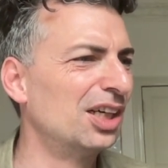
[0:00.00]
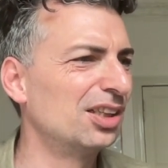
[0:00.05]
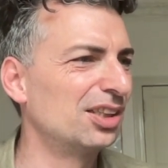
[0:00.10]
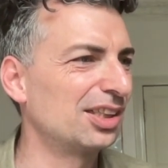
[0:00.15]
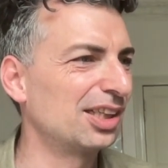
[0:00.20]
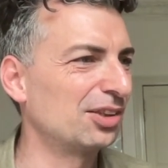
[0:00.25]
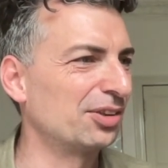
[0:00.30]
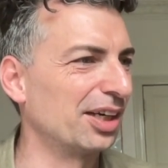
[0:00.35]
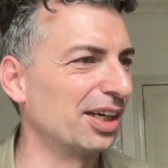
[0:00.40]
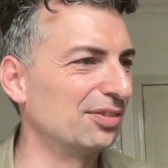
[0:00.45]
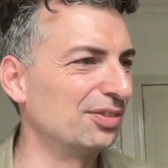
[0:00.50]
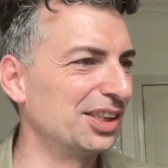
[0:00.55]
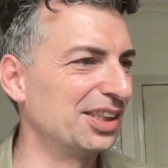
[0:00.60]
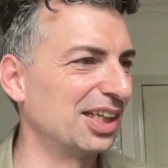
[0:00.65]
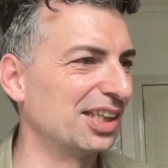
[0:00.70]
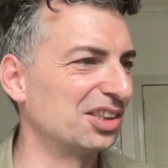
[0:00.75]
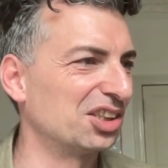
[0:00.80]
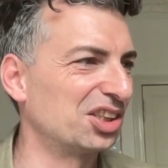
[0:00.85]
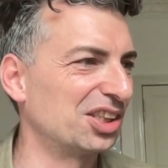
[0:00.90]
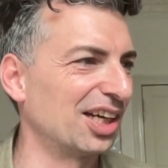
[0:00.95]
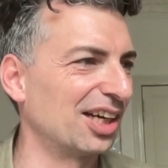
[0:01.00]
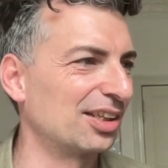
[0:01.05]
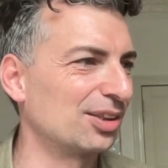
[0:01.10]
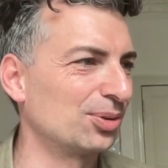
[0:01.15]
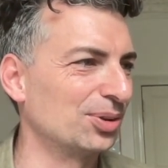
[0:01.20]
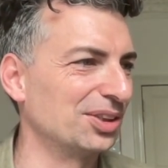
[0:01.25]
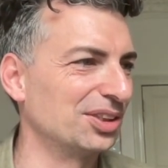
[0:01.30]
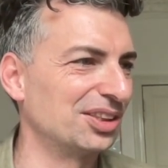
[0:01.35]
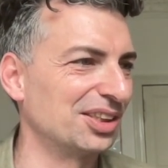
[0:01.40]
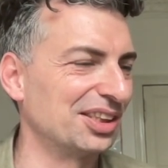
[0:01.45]
Look at how heavy that shadow
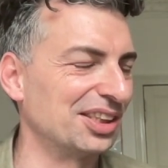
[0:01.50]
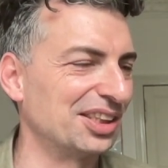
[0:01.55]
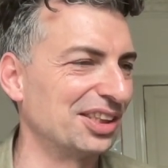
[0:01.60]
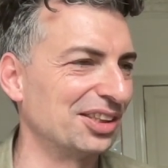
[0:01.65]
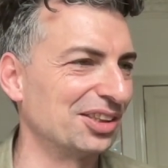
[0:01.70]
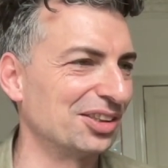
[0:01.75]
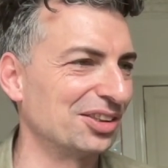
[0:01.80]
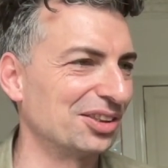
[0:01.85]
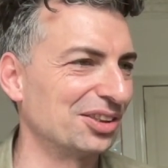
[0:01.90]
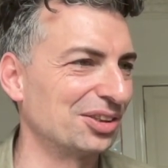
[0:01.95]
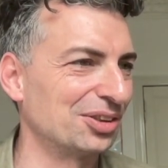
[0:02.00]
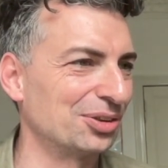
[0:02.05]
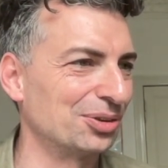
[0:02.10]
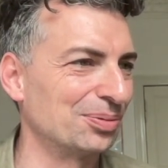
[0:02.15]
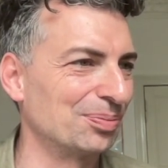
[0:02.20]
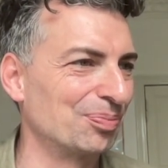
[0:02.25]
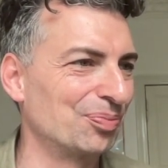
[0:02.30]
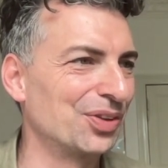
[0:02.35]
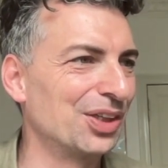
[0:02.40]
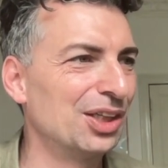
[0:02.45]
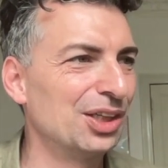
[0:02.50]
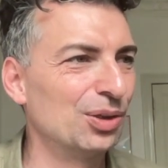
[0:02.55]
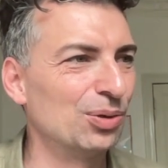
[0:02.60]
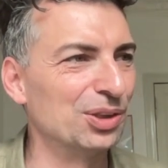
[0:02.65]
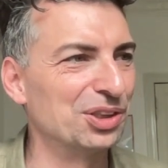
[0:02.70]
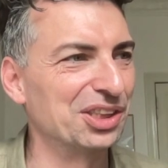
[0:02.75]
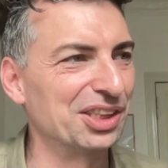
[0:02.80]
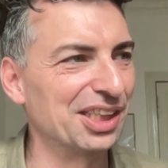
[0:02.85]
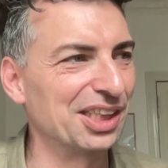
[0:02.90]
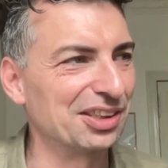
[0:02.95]
is in here too,
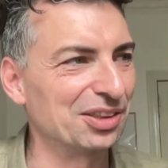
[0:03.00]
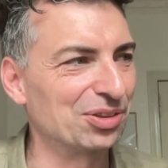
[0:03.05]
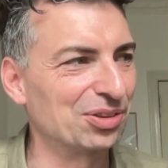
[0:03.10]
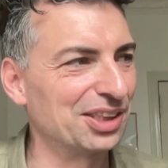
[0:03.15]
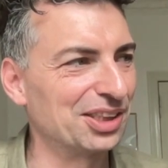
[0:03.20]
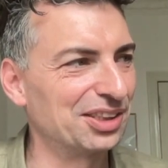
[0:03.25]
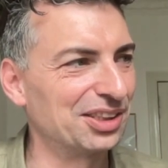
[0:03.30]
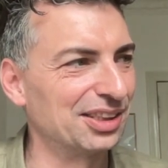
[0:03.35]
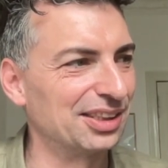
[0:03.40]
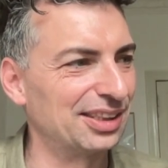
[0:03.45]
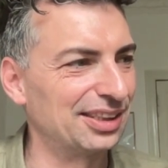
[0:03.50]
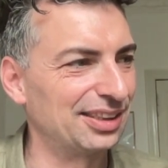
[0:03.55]
which again creates a